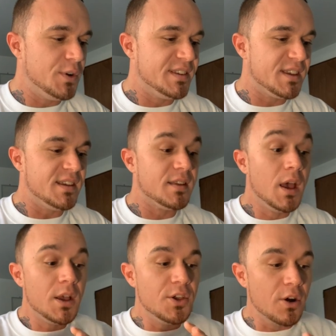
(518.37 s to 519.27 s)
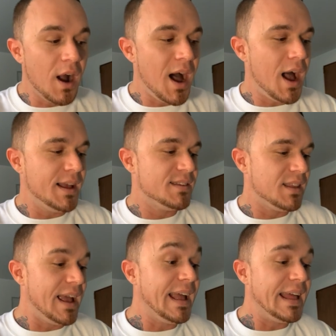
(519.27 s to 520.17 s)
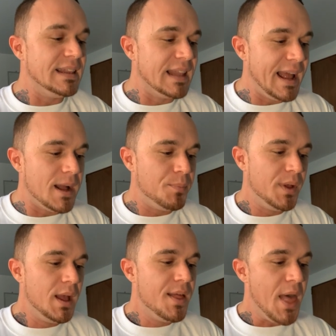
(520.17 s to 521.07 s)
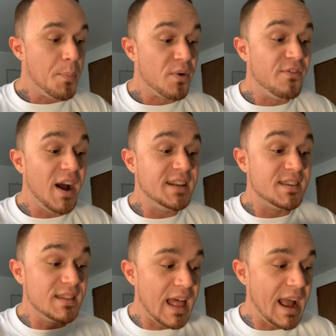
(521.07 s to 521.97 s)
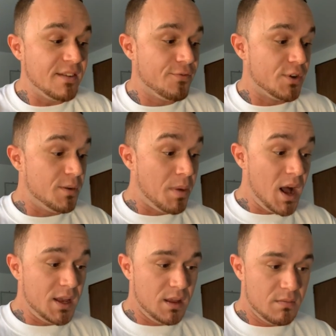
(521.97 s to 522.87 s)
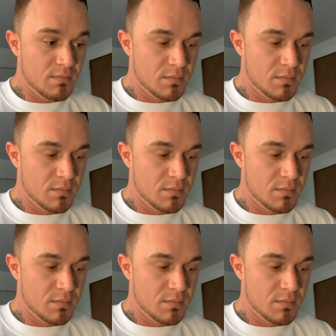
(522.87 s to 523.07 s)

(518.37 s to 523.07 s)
He says, your eye is like a lamp that provides light for your body.